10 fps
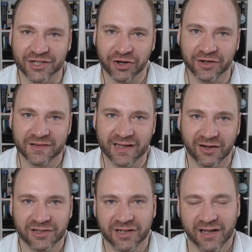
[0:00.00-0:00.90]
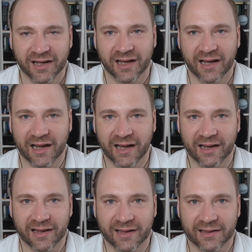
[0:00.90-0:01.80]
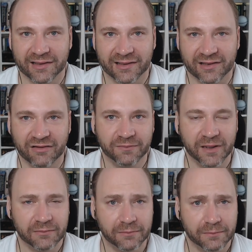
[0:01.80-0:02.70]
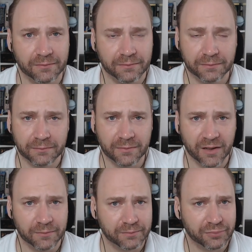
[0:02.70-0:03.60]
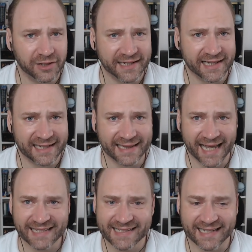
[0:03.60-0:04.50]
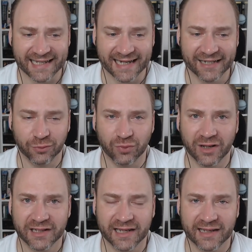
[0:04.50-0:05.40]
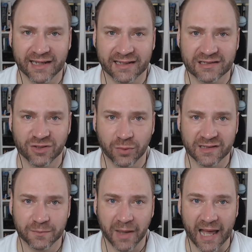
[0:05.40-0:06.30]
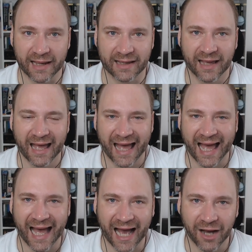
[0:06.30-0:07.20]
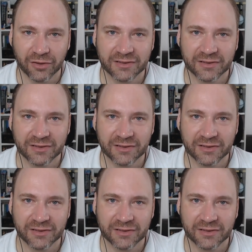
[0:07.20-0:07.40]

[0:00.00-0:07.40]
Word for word: turns out uh, you've been a pretty classic guy working in a Swiss bank. How